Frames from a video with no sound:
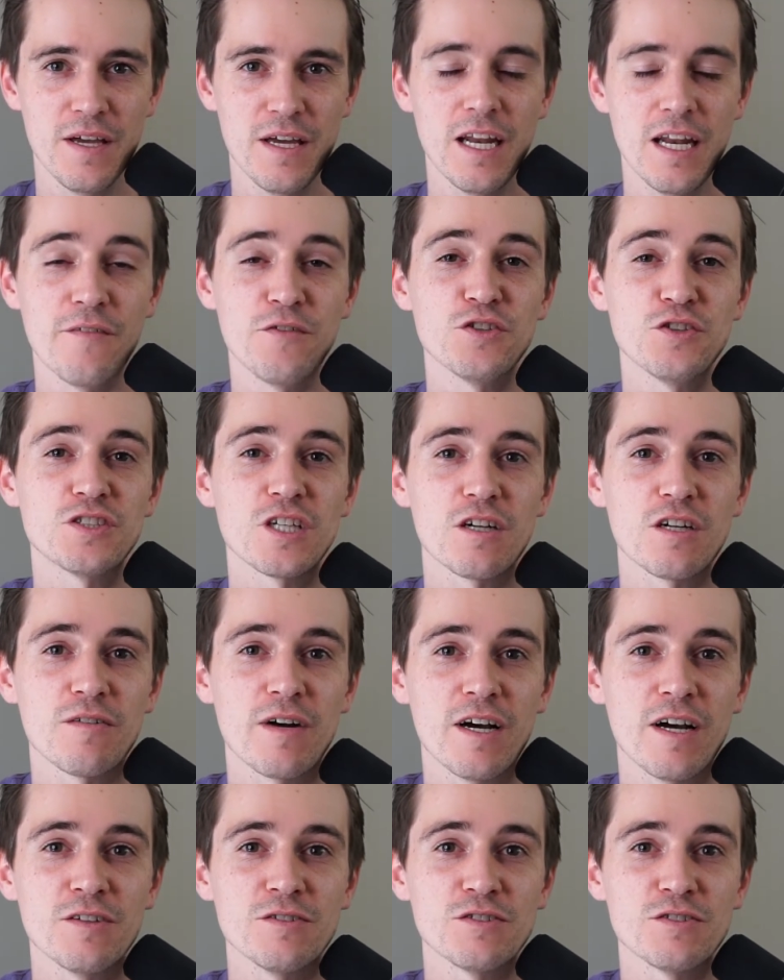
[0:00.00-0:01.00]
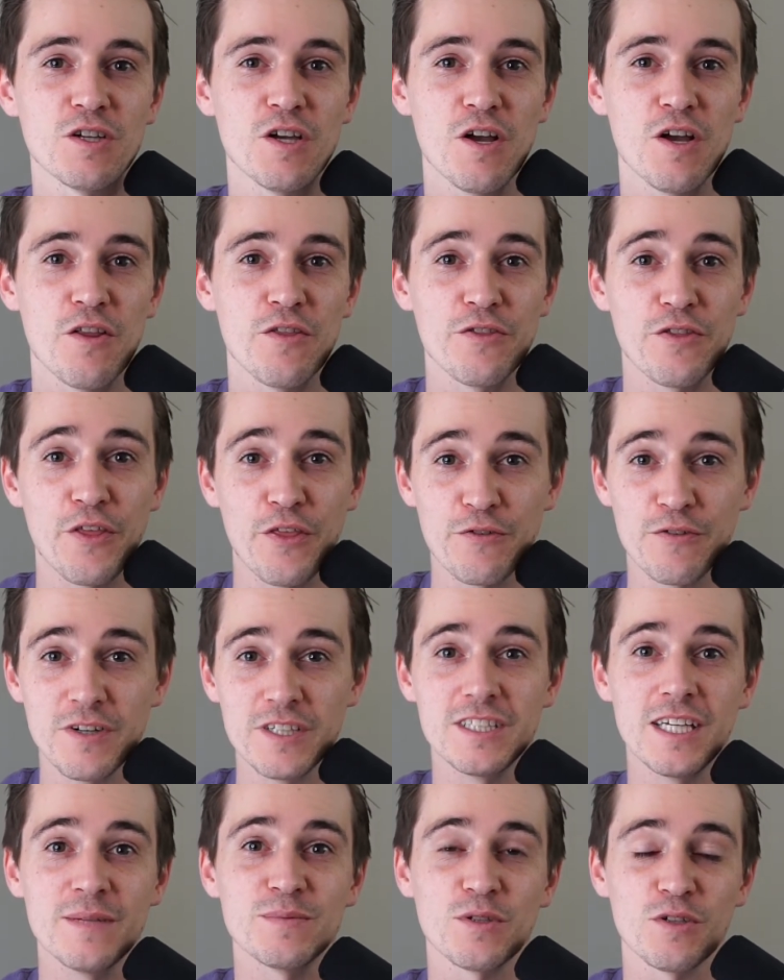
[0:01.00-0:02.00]
Now, if you stick around, the 3
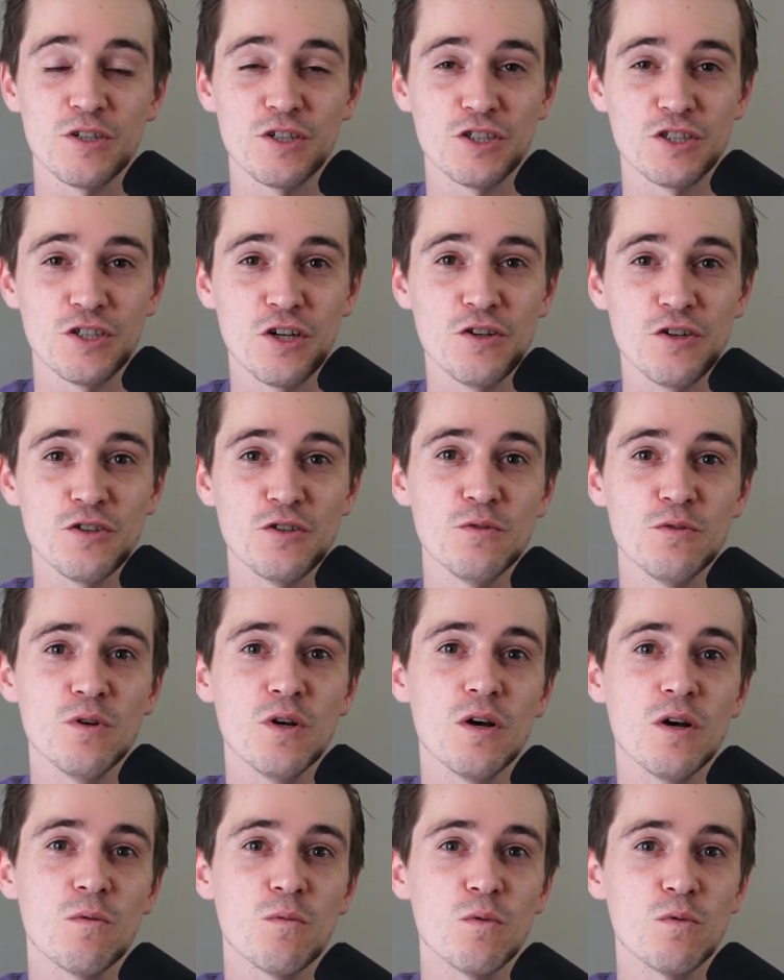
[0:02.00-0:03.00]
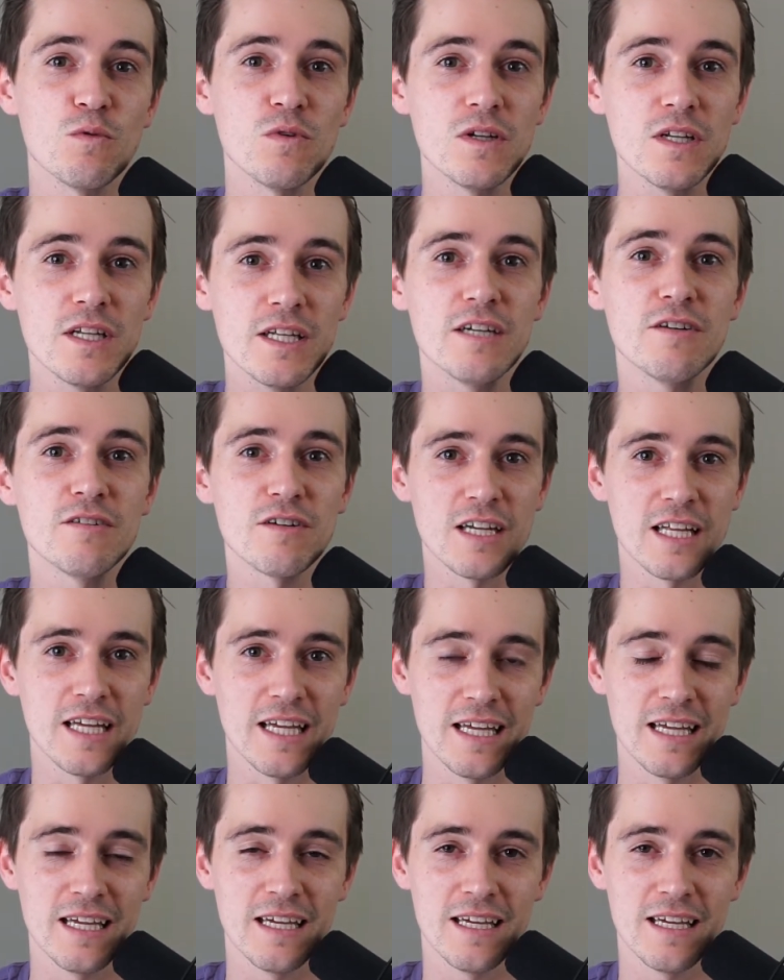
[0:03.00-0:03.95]
steps I'm going to show you will literally